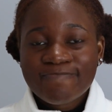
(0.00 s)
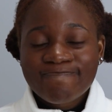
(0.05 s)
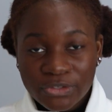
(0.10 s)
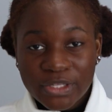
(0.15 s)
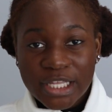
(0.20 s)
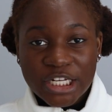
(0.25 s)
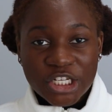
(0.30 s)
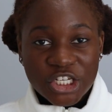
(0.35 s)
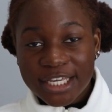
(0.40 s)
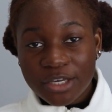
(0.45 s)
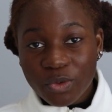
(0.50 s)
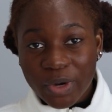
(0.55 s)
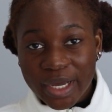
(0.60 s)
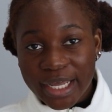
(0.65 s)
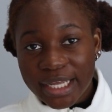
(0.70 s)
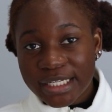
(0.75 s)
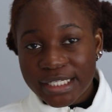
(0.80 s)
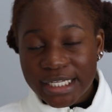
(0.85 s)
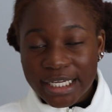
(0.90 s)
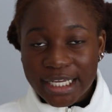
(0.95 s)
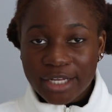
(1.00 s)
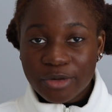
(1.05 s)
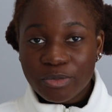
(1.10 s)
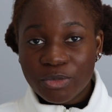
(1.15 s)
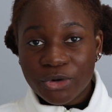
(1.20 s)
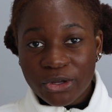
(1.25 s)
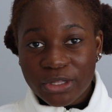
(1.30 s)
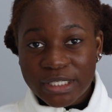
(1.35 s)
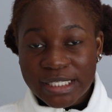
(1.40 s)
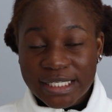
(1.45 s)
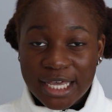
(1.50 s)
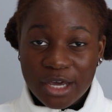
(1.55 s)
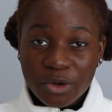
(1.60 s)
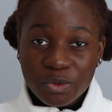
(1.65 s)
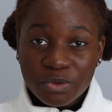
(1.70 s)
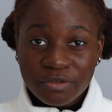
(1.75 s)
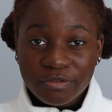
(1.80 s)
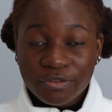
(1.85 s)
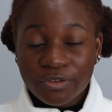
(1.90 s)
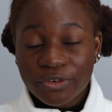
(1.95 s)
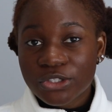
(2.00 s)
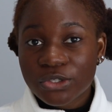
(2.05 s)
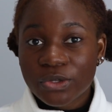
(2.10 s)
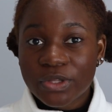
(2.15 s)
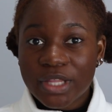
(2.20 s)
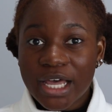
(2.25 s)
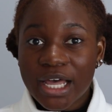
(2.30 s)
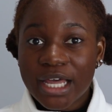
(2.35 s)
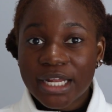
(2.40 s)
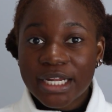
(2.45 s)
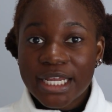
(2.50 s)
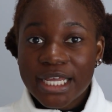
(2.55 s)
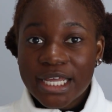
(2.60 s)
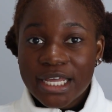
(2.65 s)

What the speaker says: So then he went and brought Seon so that